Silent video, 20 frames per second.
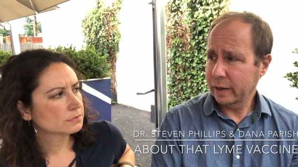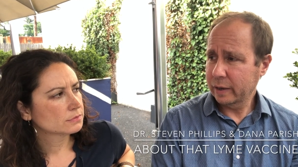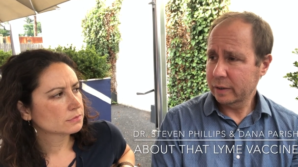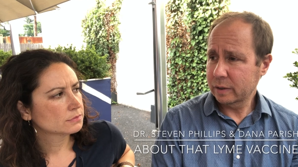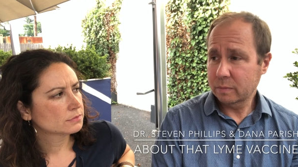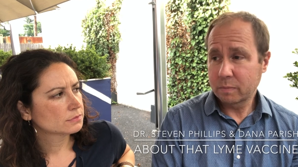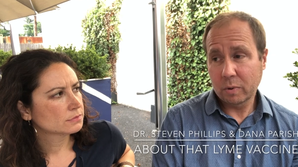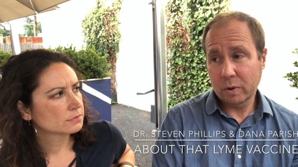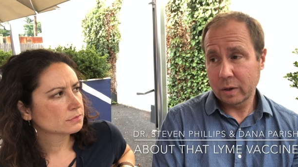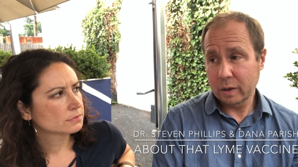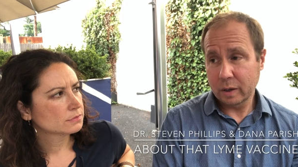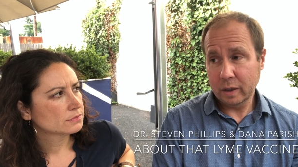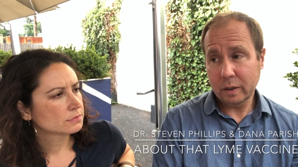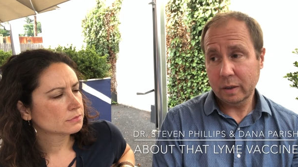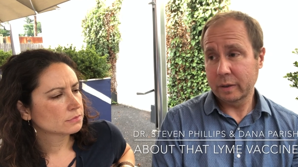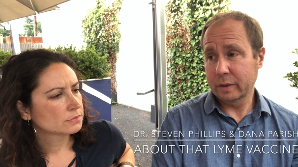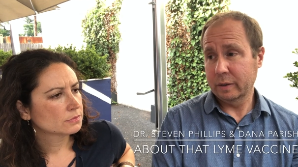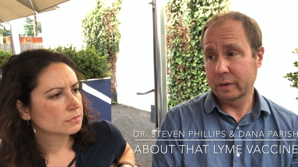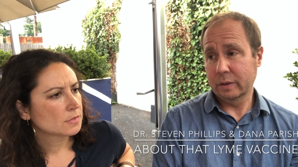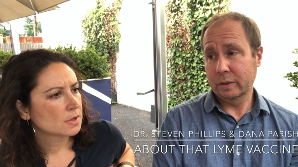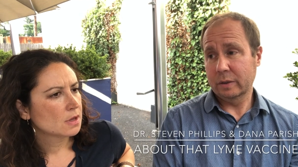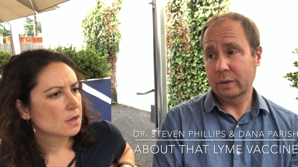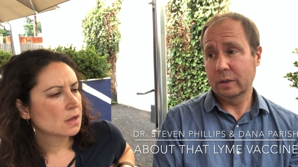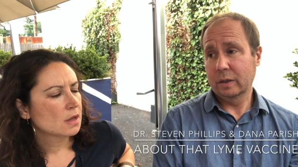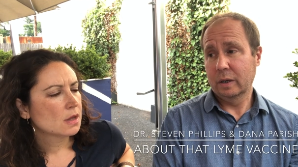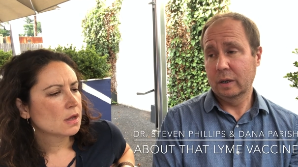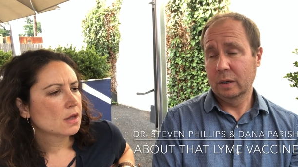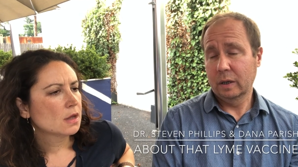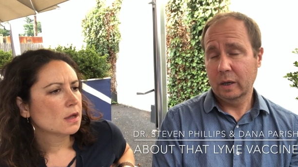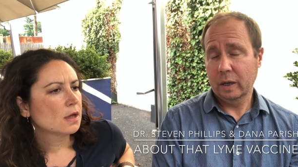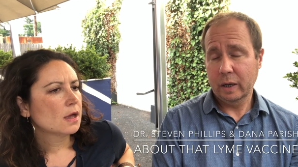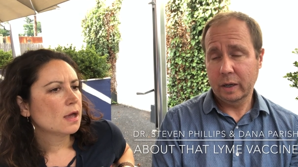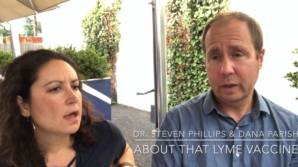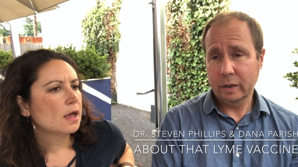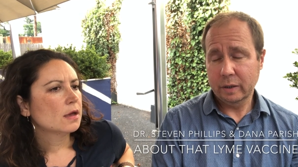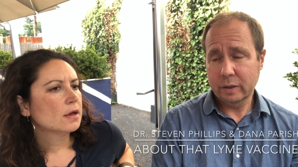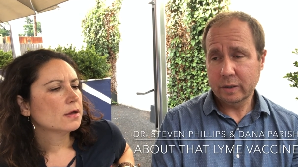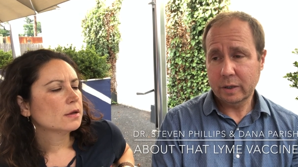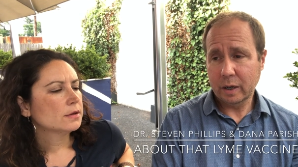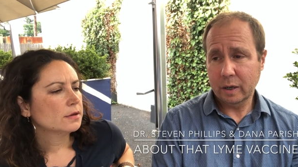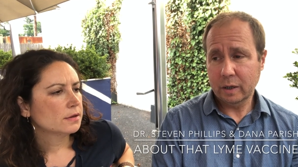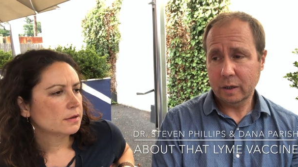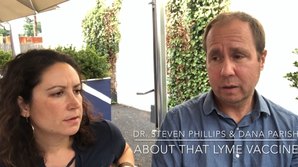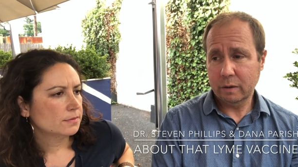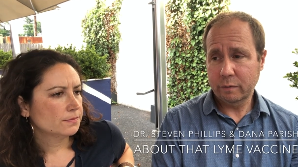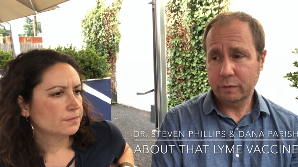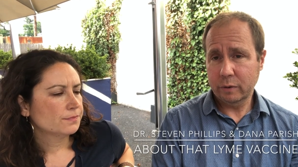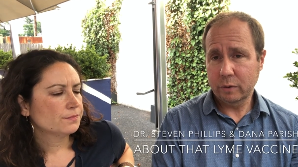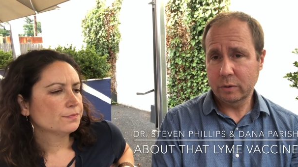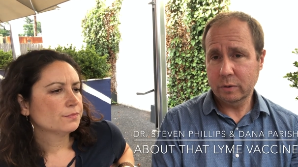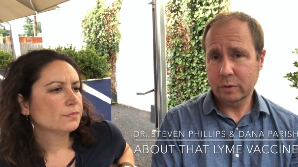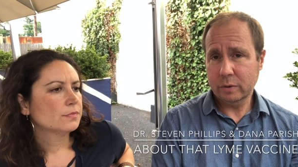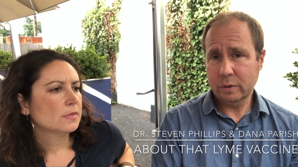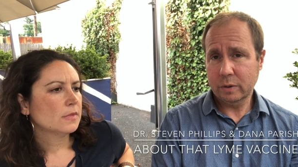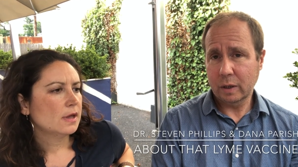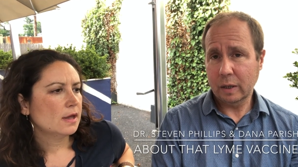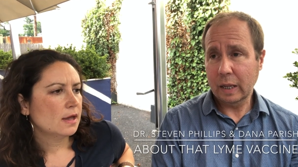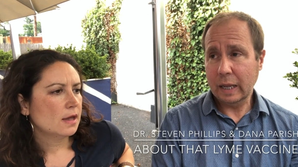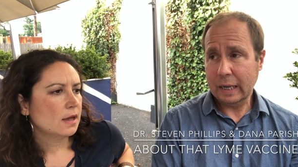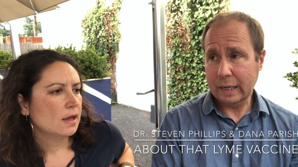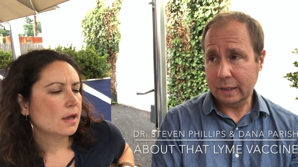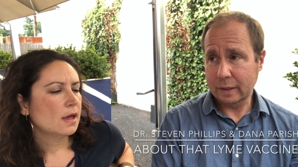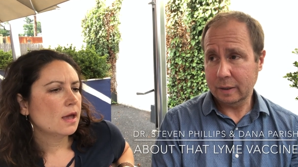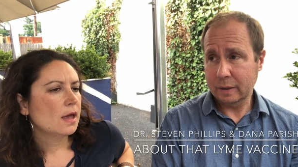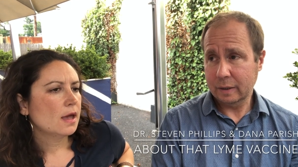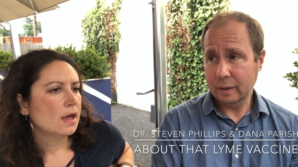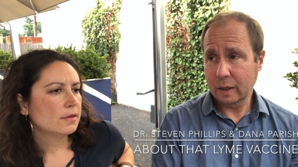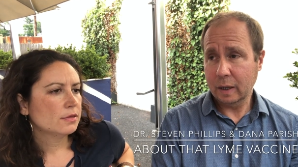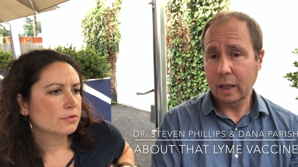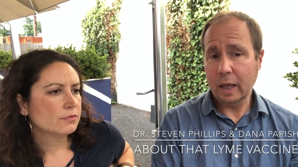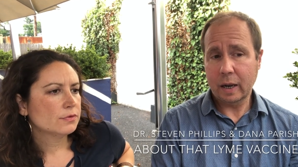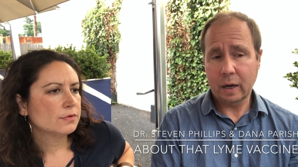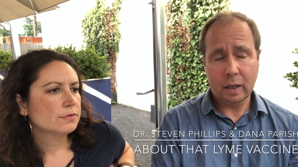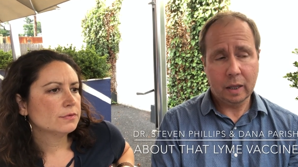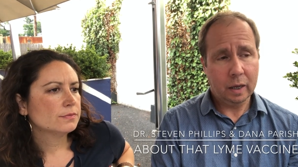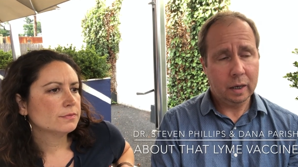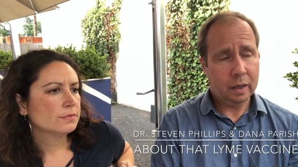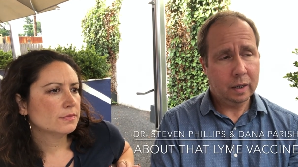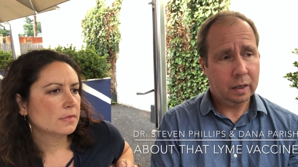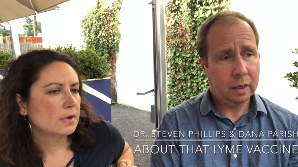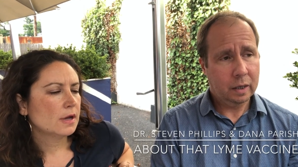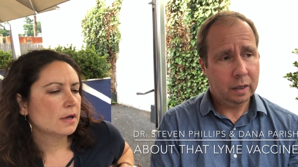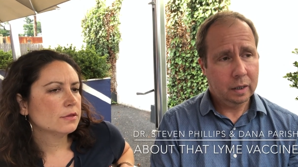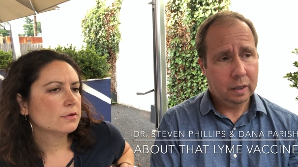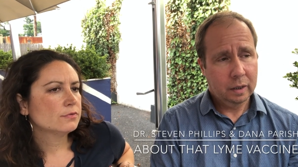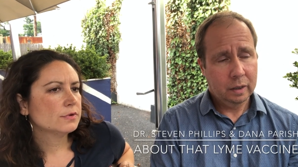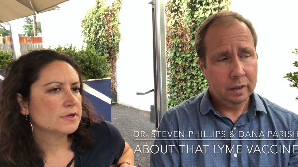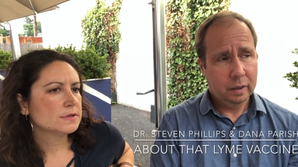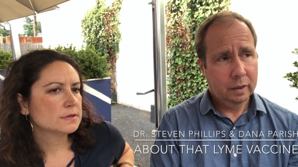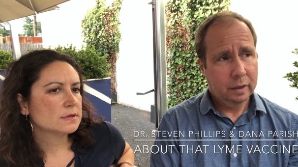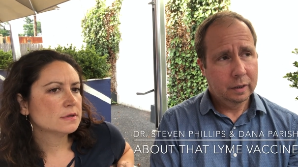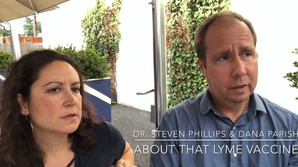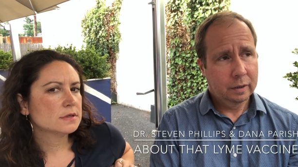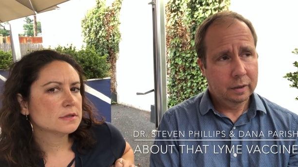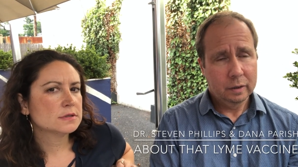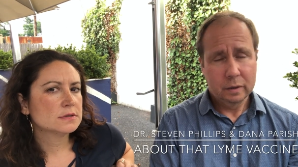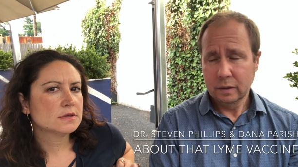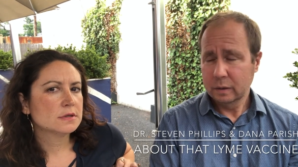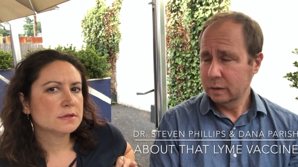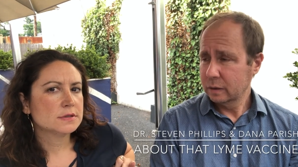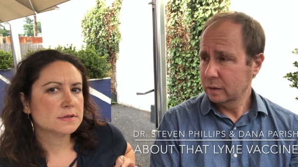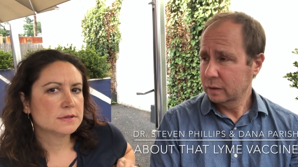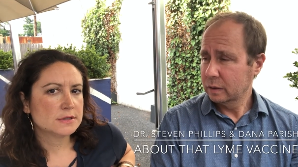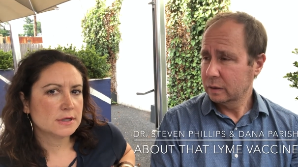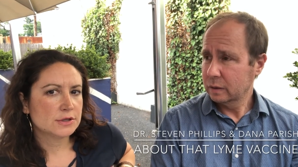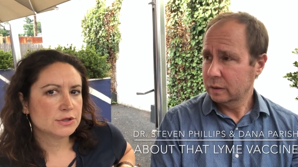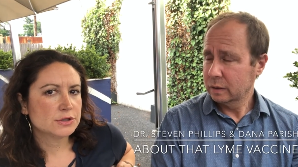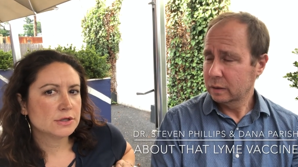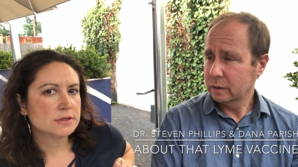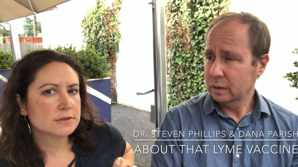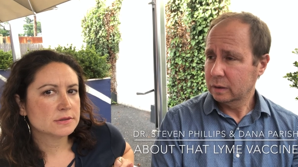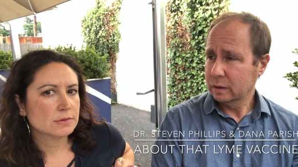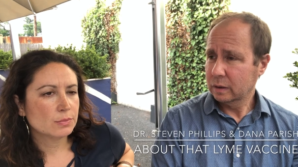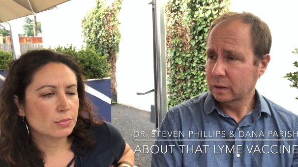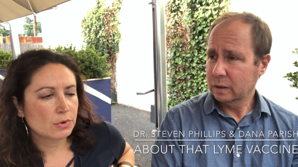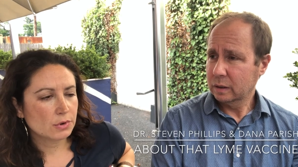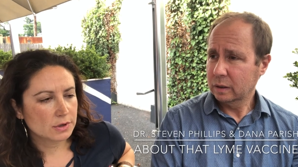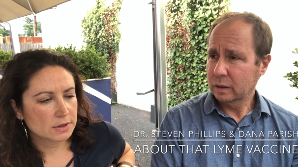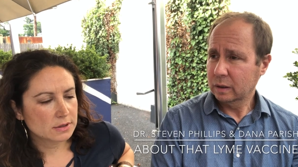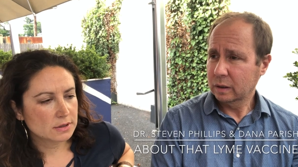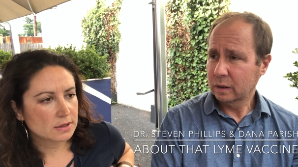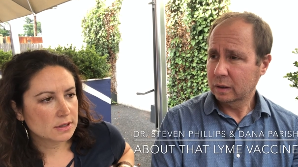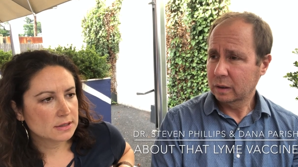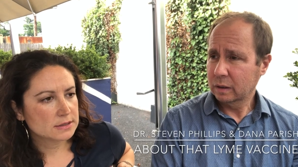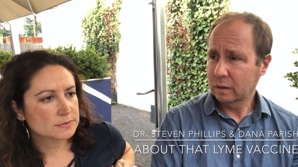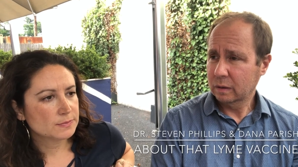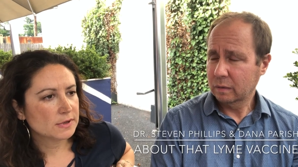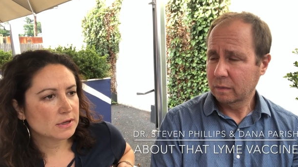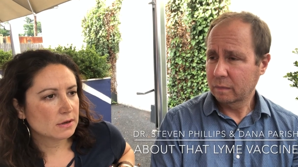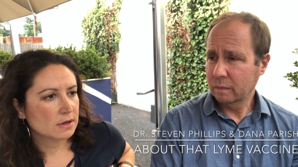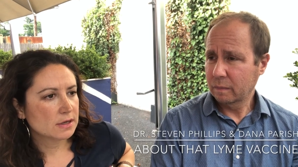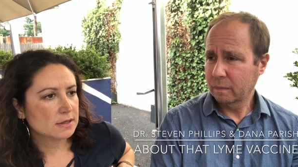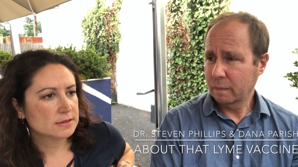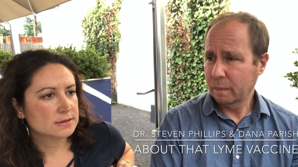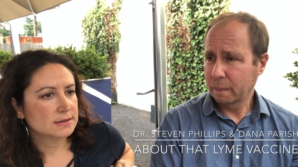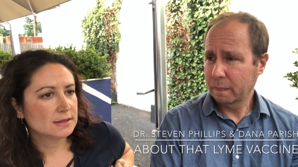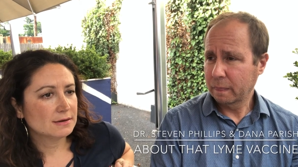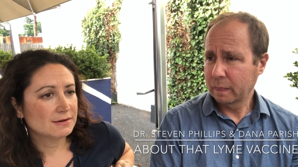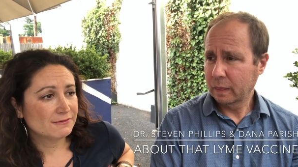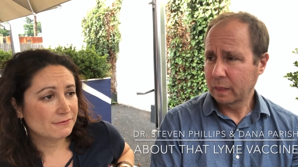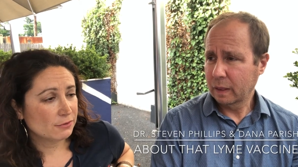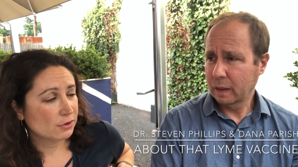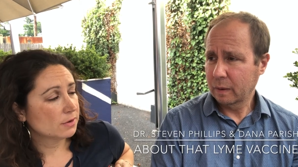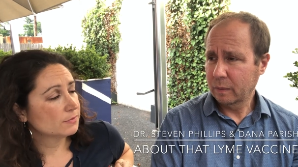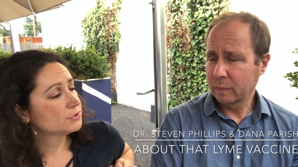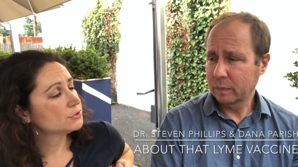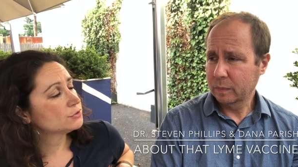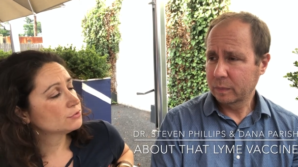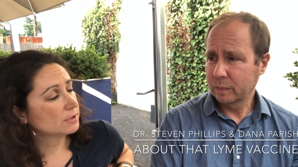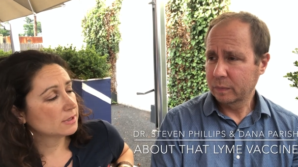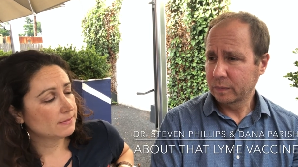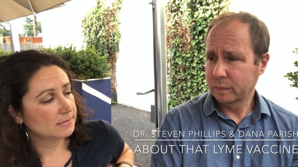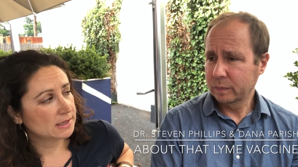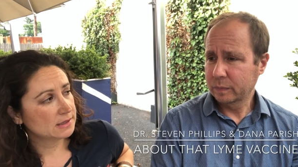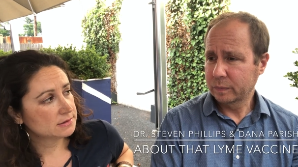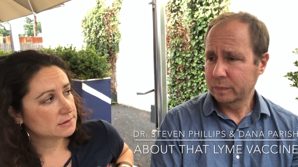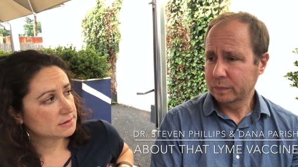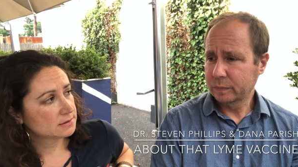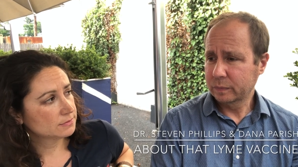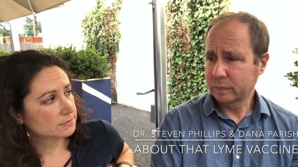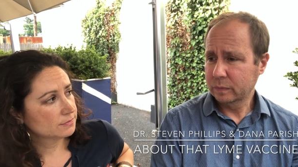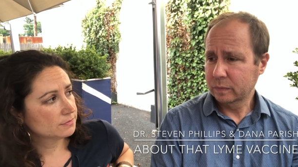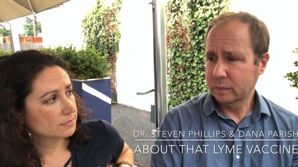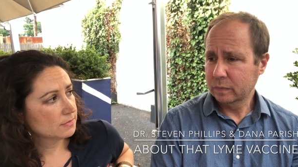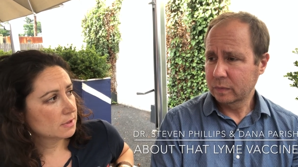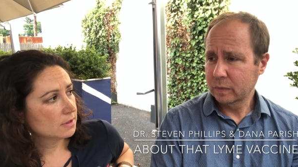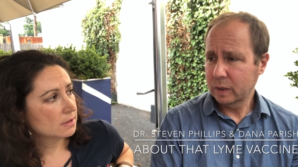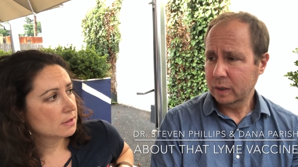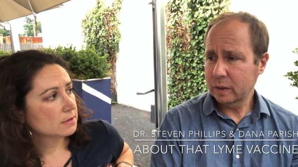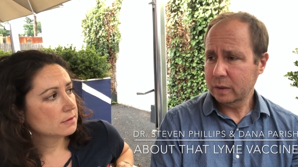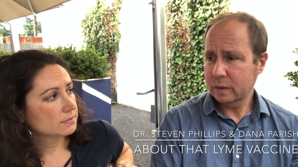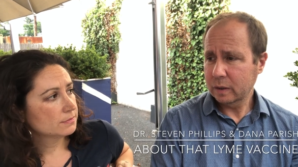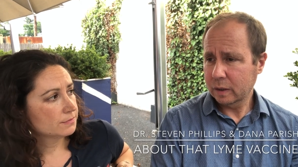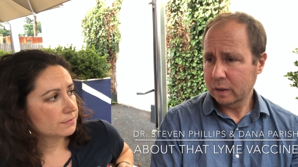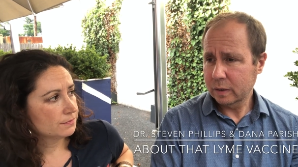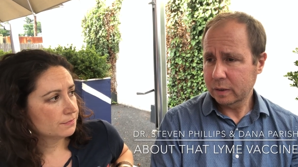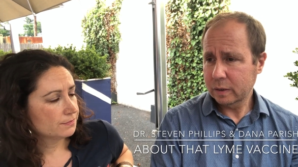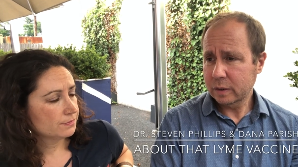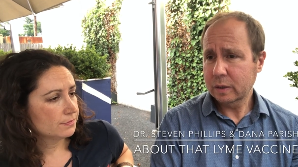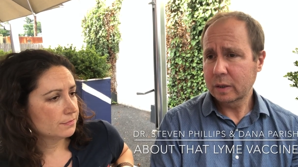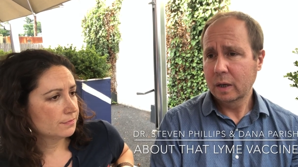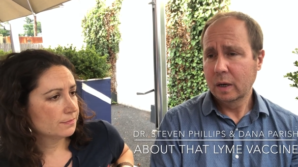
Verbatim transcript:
Speaker 1: as Bartonella is, and it is getting confused a lot,
Speaker 2: and a lot, a lot. And the reason this distinction is important is because it informs treatment.
Speaker 1: It does.